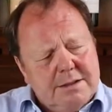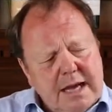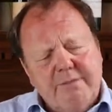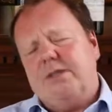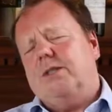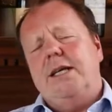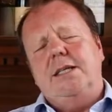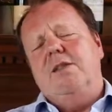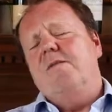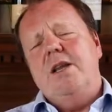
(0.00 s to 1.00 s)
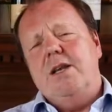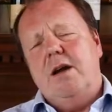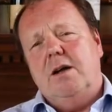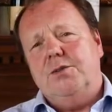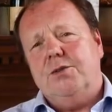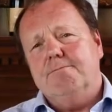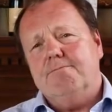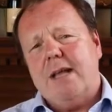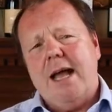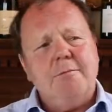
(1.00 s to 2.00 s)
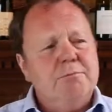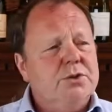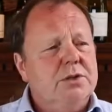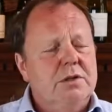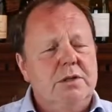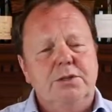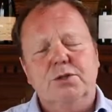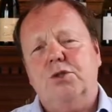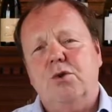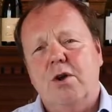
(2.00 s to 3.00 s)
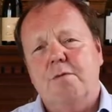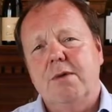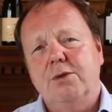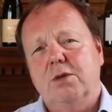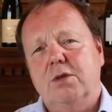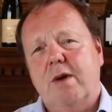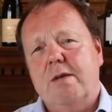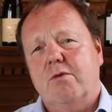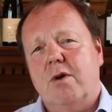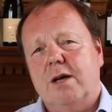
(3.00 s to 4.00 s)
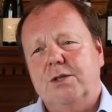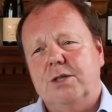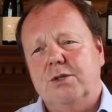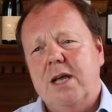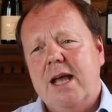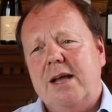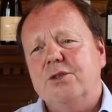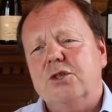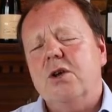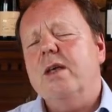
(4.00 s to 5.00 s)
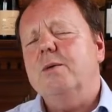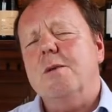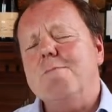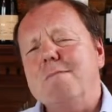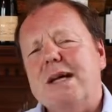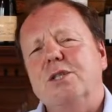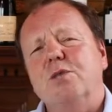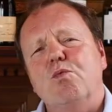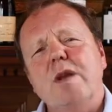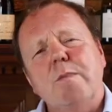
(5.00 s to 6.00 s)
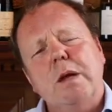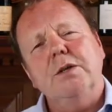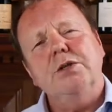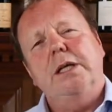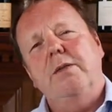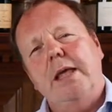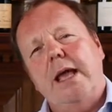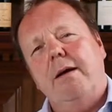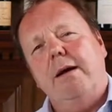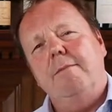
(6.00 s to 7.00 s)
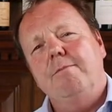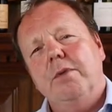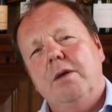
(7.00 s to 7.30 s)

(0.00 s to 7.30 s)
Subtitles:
devastated the vineyards, absolutely destroyed most of the grape varieties. And so there was a massive replanting in the area.